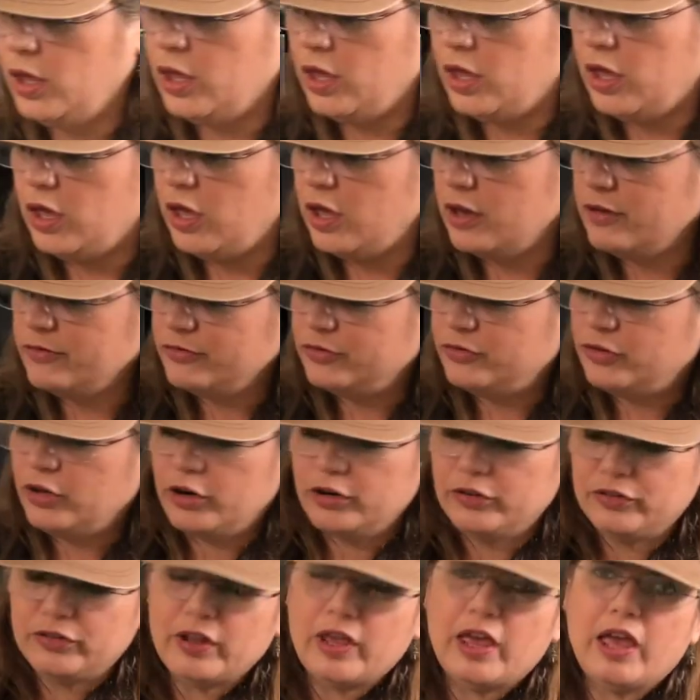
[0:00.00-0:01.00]
if
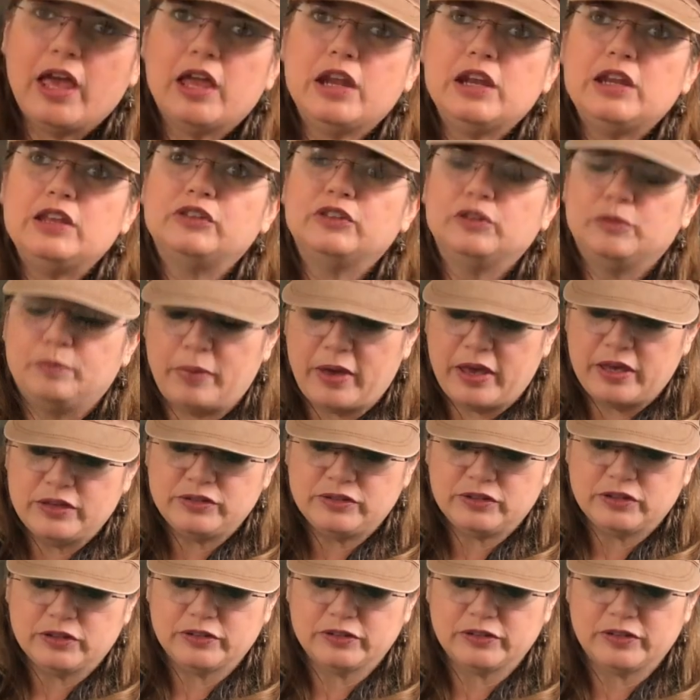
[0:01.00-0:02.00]
there's any
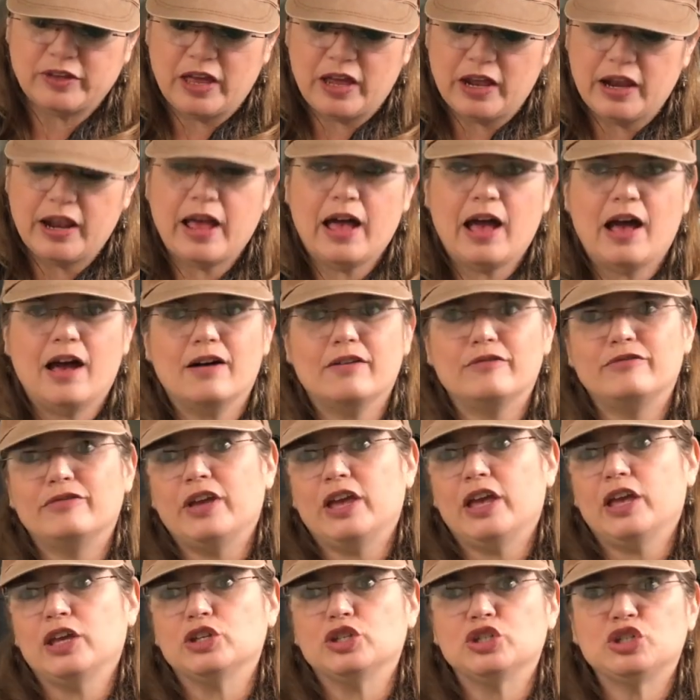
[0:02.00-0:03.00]
spaces that have
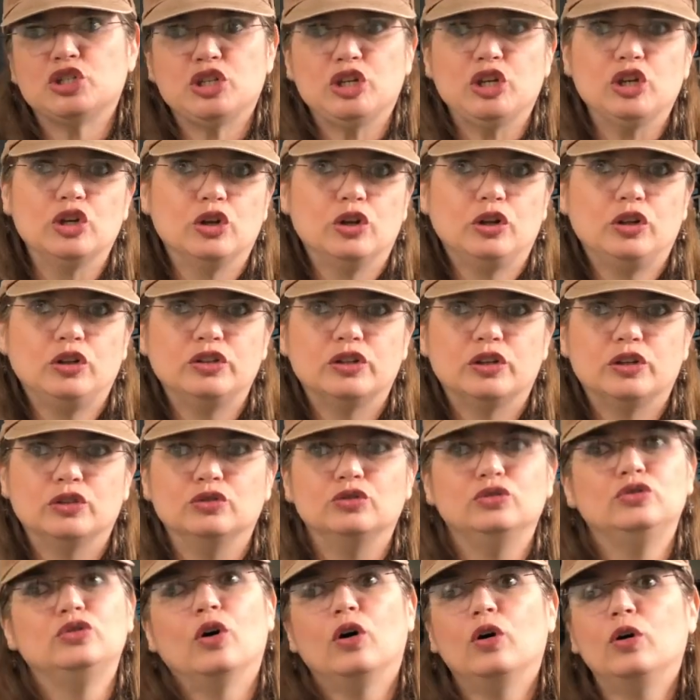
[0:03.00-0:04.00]
a shield,
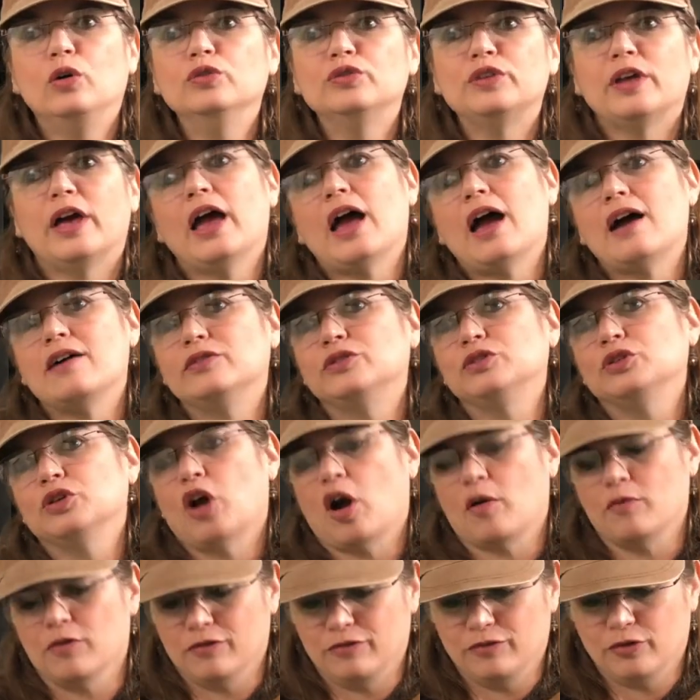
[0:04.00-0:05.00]
those I have to
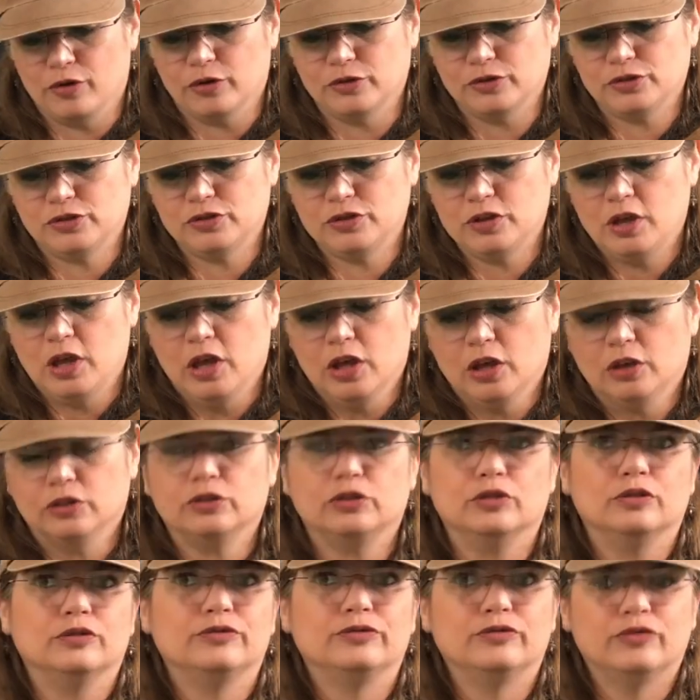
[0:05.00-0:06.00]
cover first.
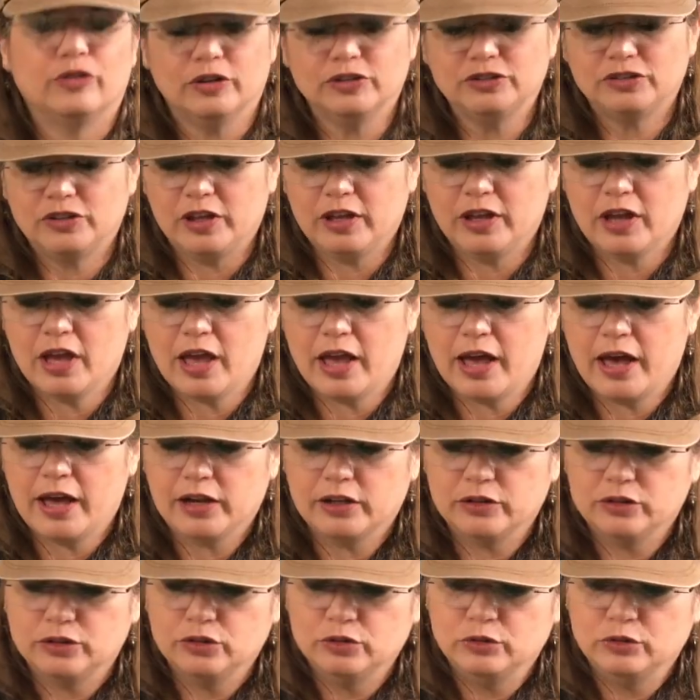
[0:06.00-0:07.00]
So the first thing I gotta do